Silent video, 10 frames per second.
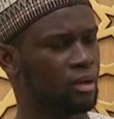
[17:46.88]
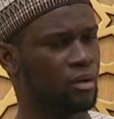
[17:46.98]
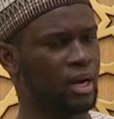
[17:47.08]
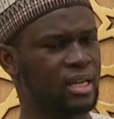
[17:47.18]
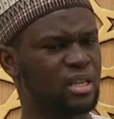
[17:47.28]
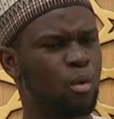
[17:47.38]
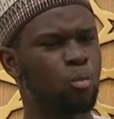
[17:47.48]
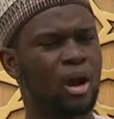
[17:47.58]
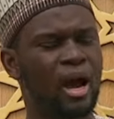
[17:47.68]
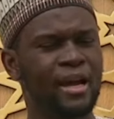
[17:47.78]
right? And
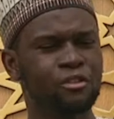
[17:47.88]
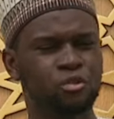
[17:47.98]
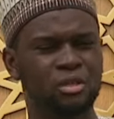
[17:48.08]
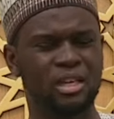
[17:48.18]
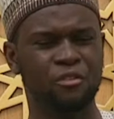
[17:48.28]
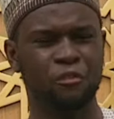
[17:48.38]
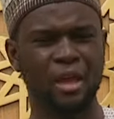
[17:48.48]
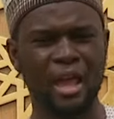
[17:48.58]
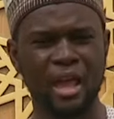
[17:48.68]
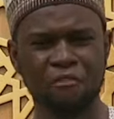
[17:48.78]
were I to give
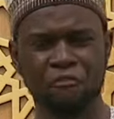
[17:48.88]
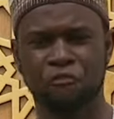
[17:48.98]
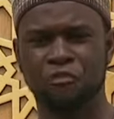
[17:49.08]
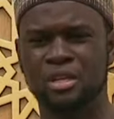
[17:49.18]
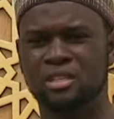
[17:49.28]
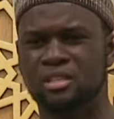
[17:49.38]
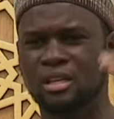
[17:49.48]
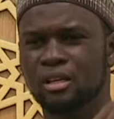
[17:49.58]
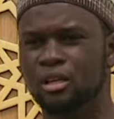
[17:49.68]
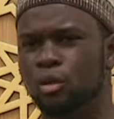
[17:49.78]
every
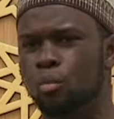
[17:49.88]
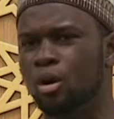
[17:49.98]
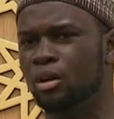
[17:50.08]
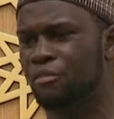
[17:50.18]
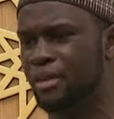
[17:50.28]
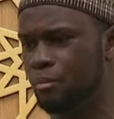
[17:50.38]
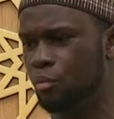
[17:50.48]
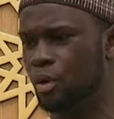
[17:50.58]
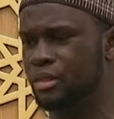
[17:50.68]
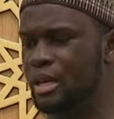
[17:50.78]
single one of them
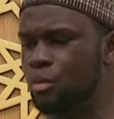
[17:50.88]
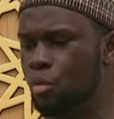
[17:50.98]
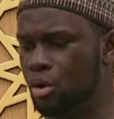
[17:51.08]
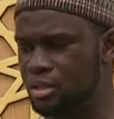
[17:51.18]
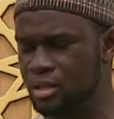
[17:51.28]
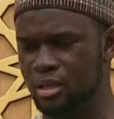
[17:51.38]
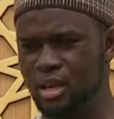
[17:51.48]
what they want,